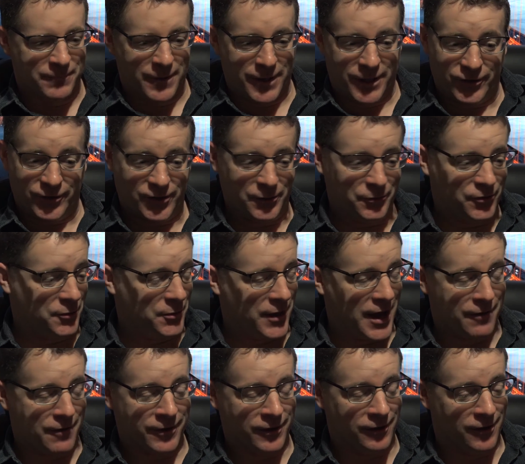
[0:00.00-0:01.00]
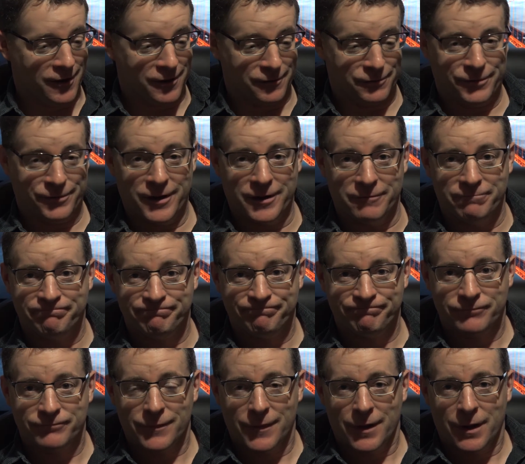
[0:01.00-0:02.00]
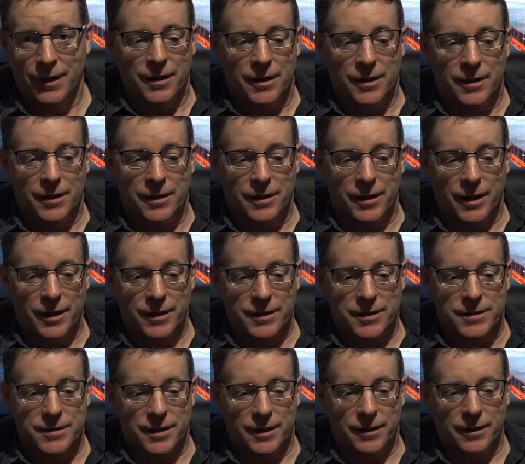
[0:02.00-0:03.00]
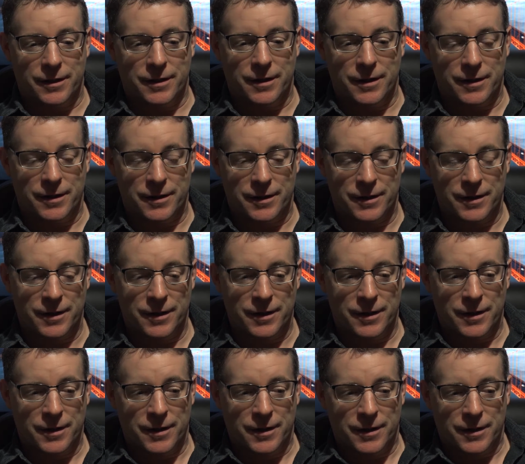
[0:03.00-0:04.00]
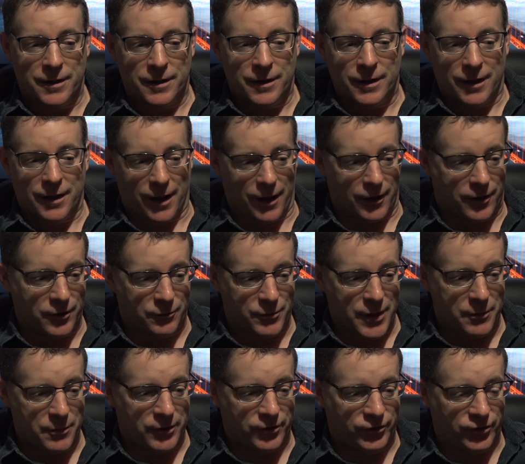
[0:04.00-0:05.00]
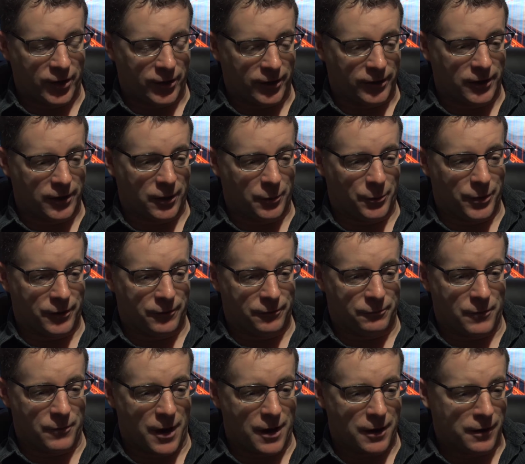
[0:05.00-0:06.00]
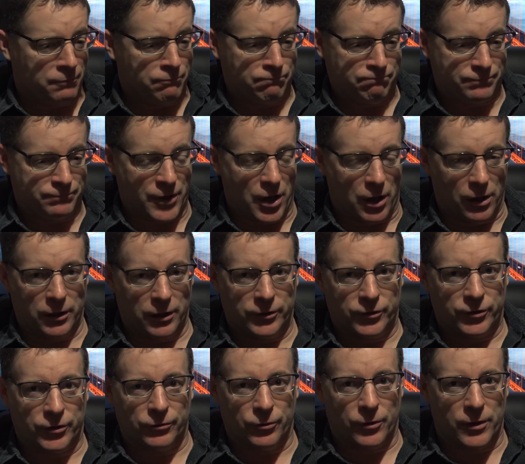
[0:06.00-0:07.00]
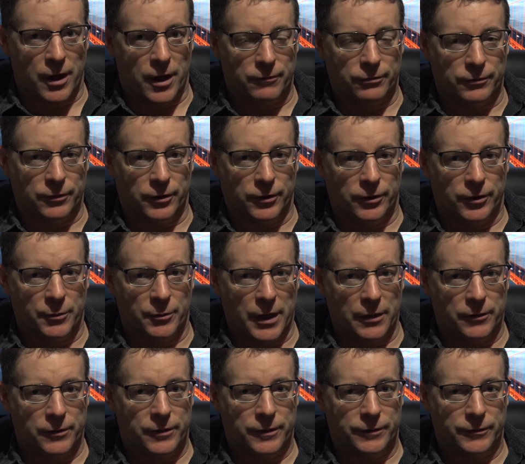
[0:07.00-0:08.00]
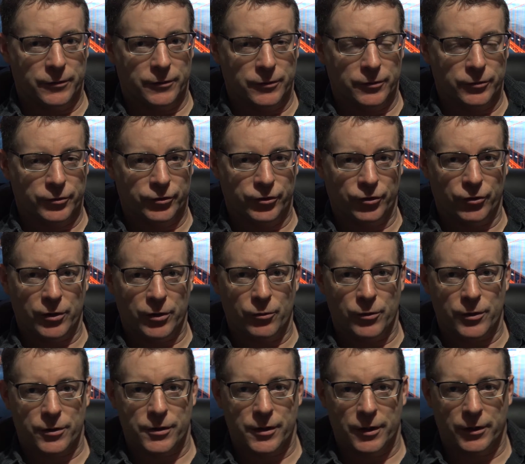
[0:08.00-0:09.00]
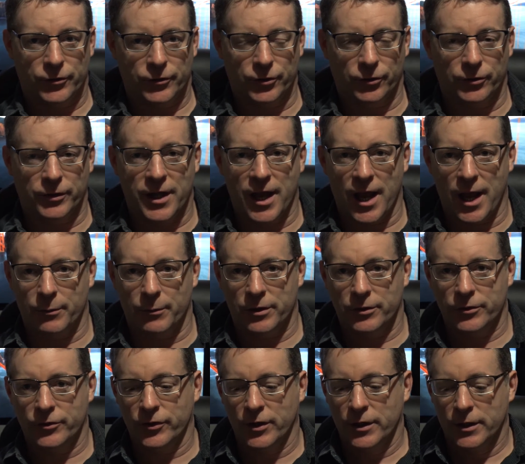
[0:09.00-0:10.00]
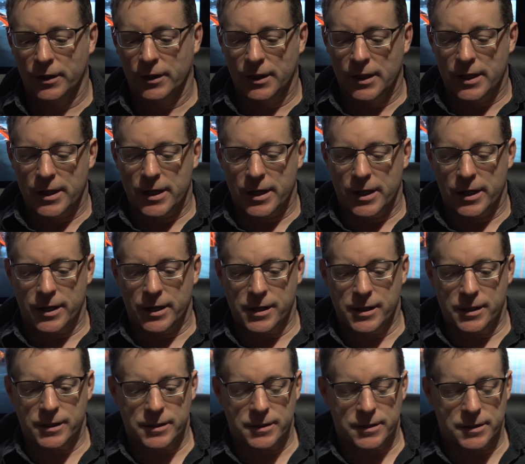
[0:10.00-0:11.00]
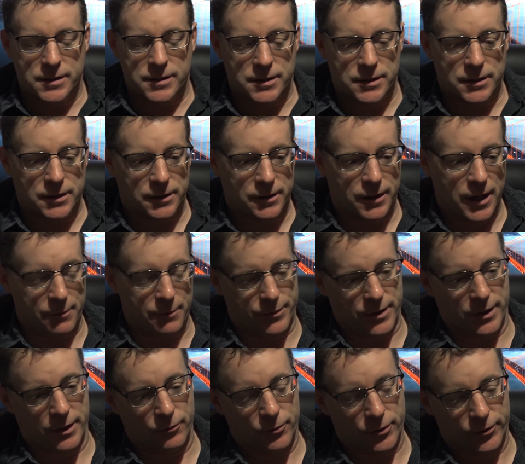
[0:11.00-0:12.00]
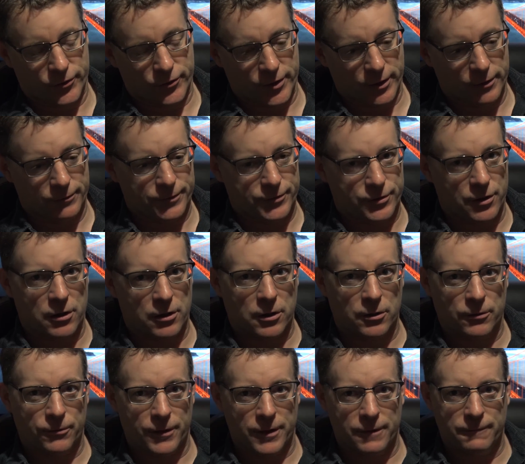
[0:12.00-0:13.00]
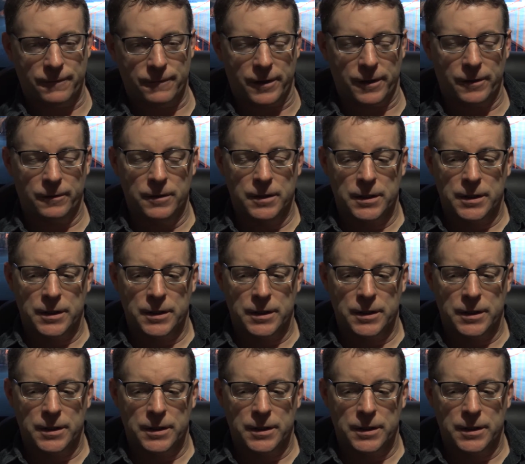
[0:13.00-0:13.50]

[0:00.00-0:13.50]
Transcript: he seems to be having a lot of fun. That I could maybe share a little bit of my knowledge of what I've learned about shooting with certain cameras, and that being with still photography and video,